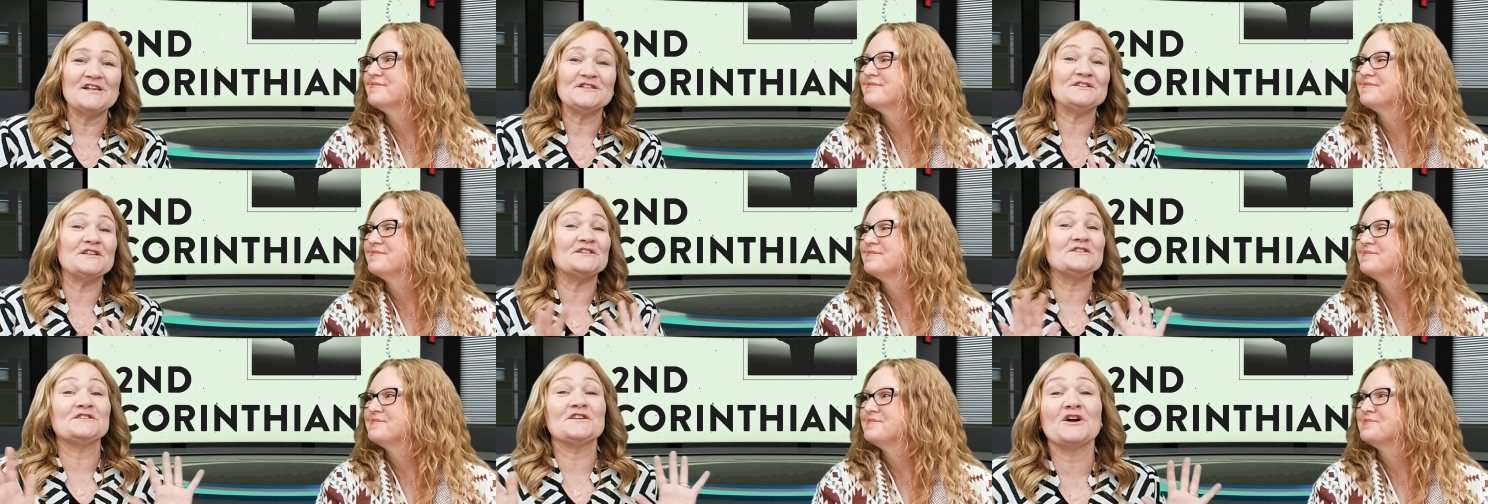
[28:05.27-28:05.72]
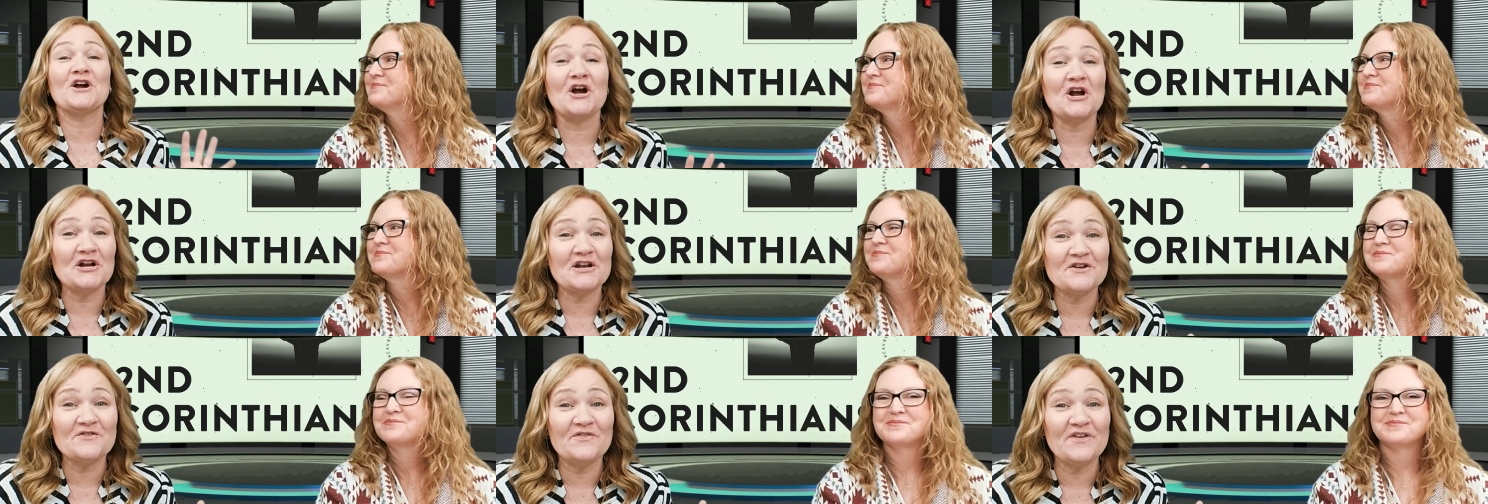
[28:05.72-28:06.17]
Speaker 1: since the Garden
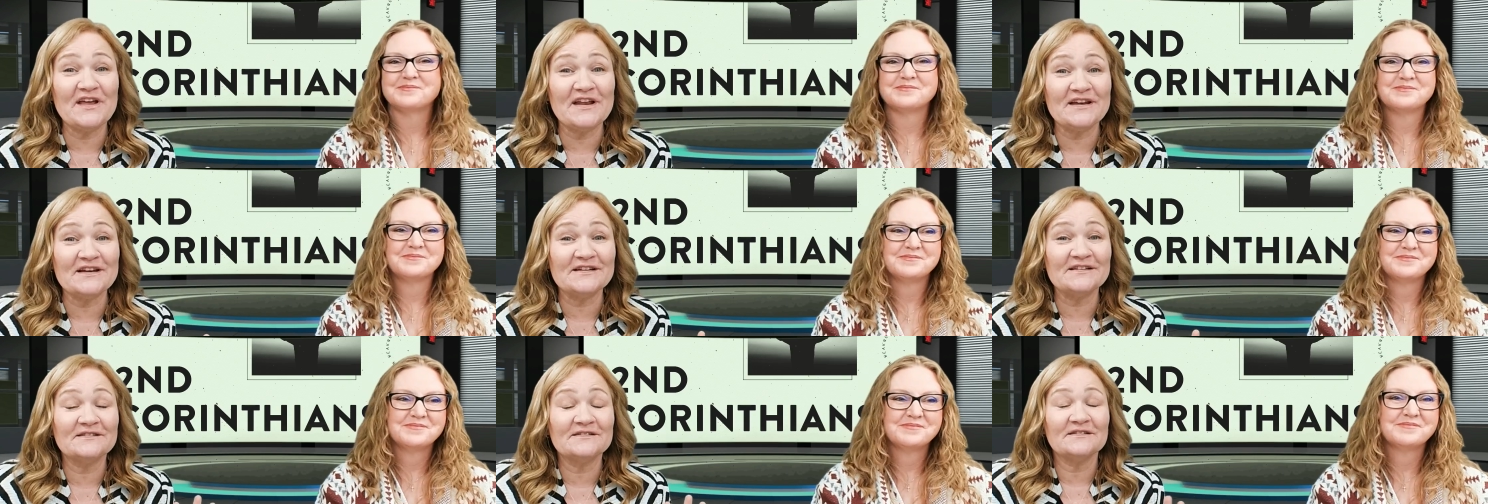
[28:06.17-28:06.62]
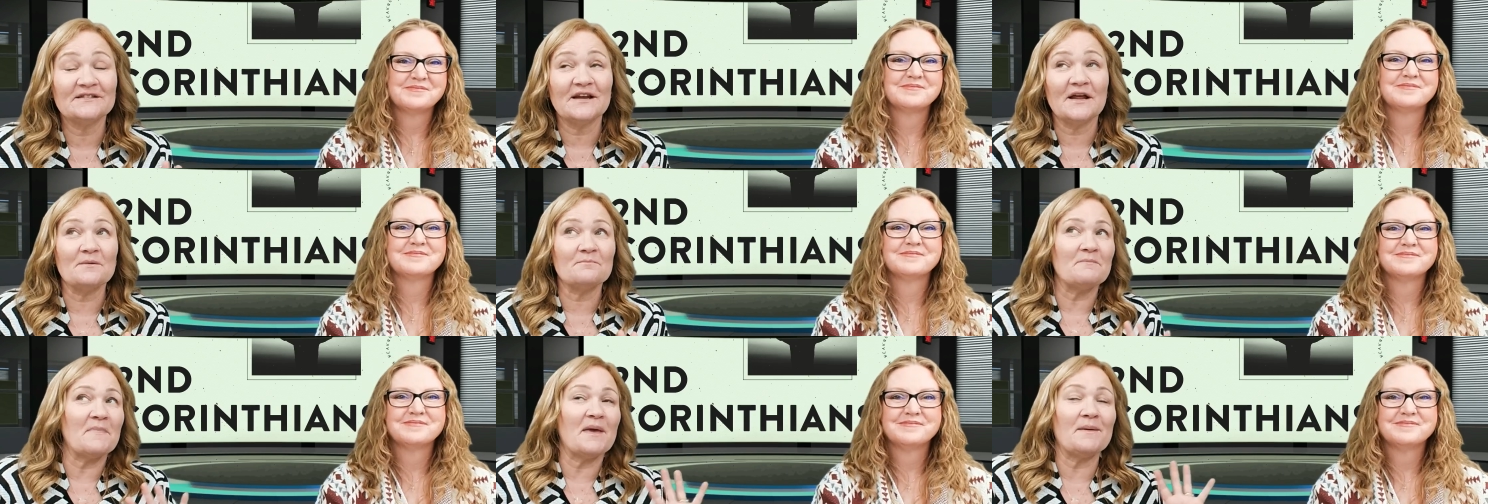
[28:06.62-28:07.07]
of Eden, and
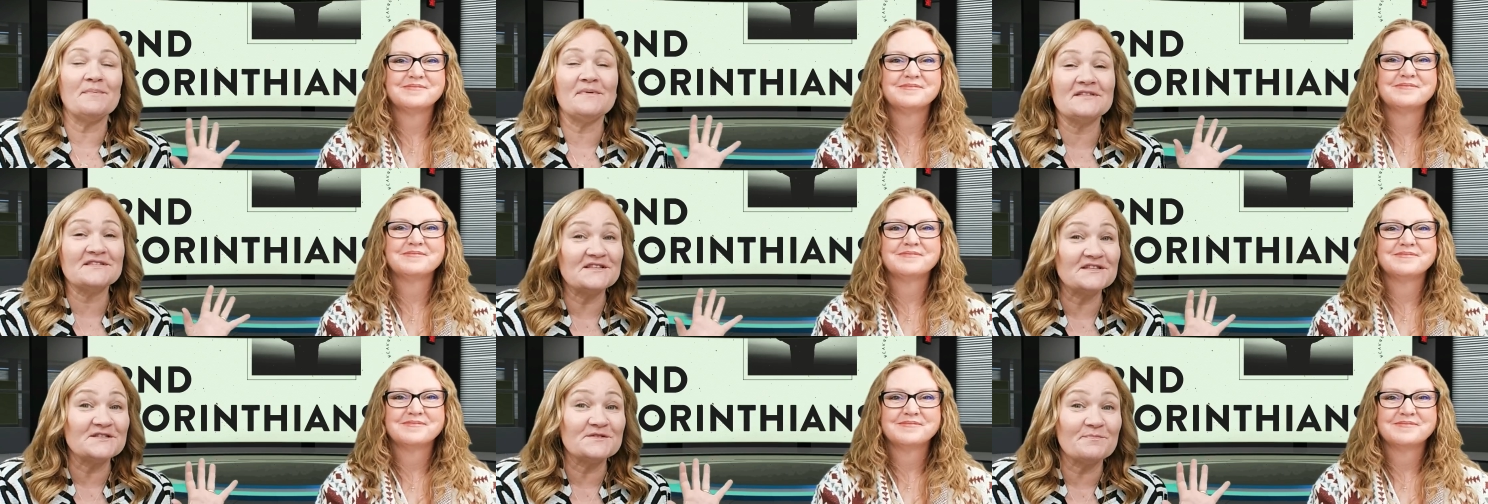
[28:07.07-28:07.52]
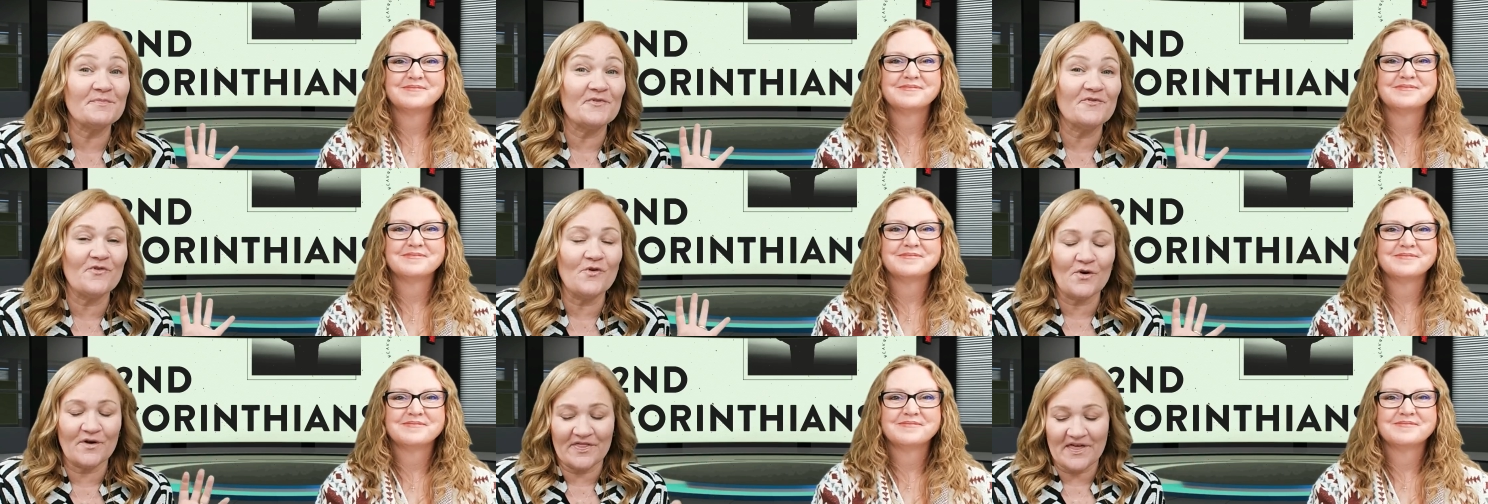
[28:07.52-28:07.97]
maybe since
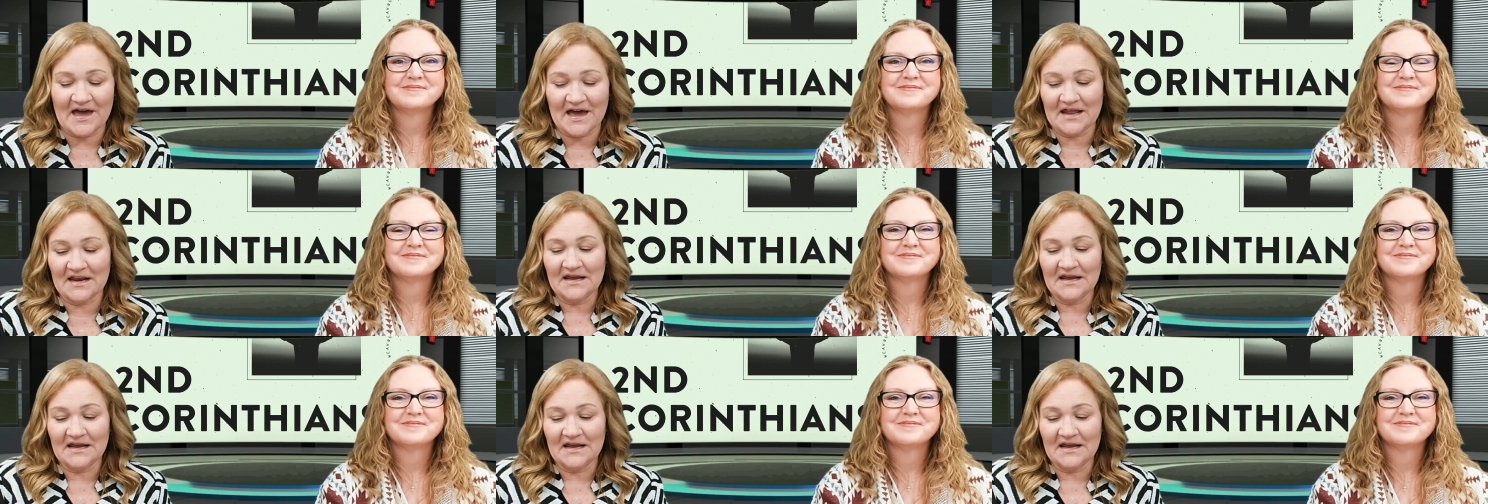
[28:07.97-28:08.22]
before that.